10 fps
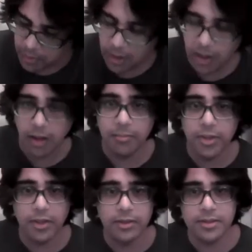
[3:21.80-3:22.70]
uh,
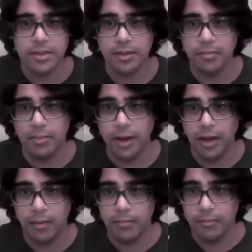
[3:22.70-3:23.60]
because the
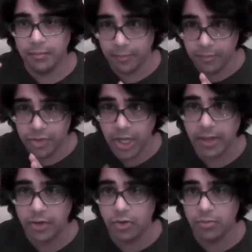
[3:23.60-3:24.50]
uh,
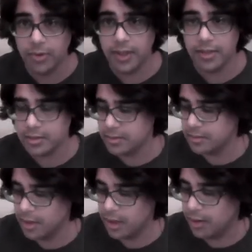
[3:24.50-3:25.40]
chain group is
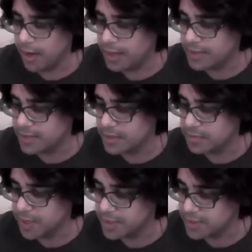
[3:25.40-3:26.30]
uh, has as its
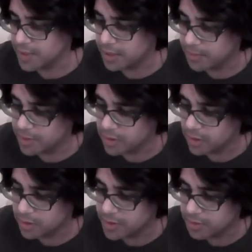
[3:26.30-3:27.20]
basis elements
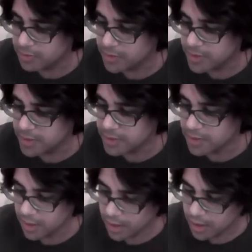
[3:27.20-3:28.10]
all the simplices,
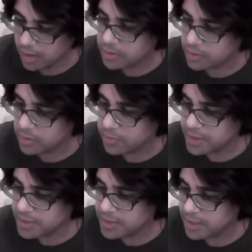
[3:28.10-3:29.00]
so the
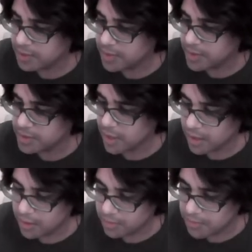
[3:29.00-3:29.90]
basis elements
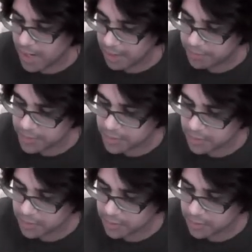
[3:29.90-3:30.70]
are maps,